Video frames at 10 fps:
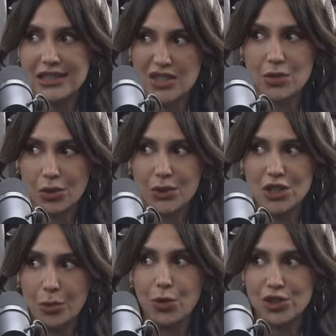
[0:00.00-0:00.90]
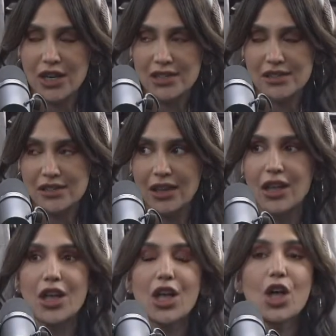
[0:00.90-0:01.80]
because that's what the Ouija board does.
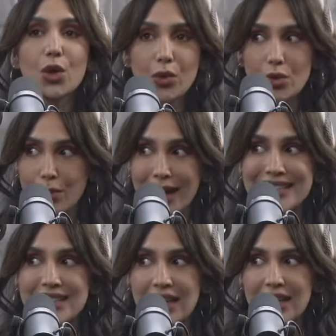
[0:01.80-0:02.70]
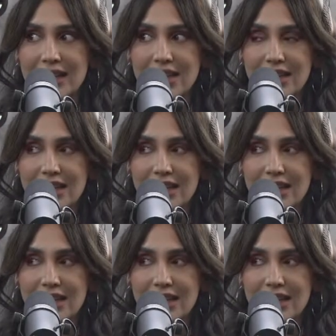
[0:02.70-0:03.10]
We're waiting,